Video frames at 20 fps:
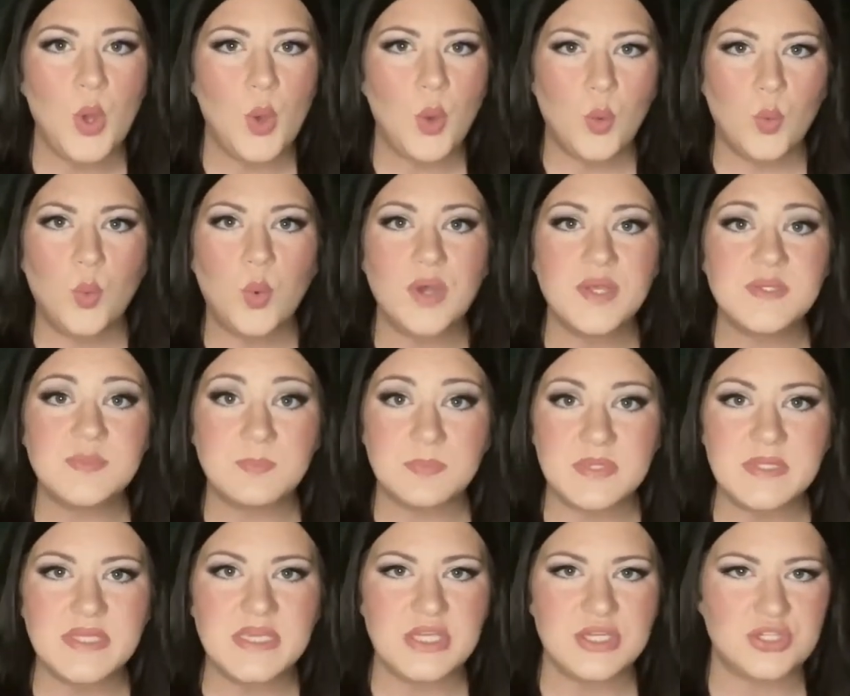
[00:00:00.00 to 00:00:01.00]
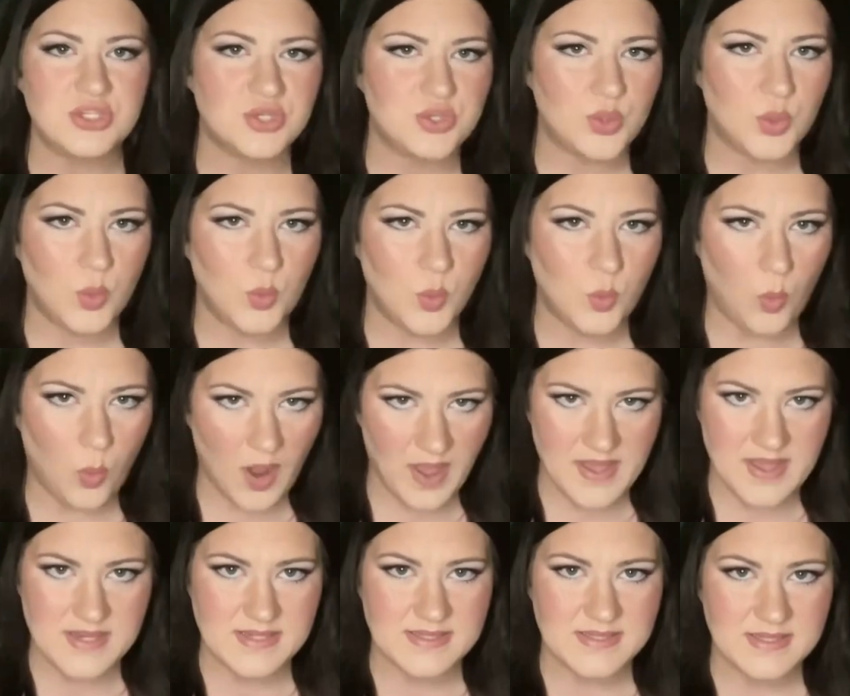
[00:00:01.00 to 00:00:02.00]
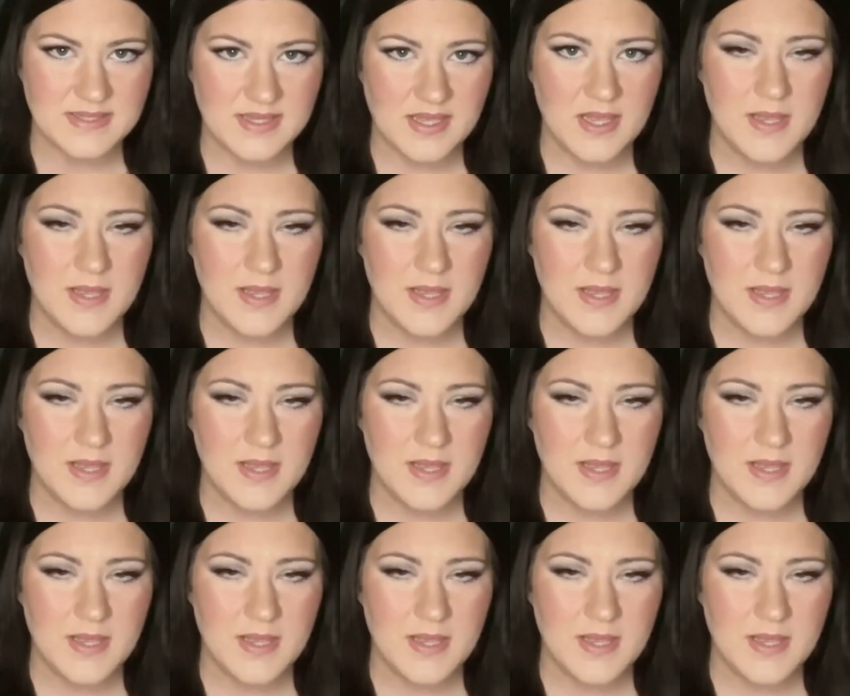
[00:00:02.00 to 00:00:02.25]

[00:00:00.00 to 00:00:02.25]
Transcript: was bleached white.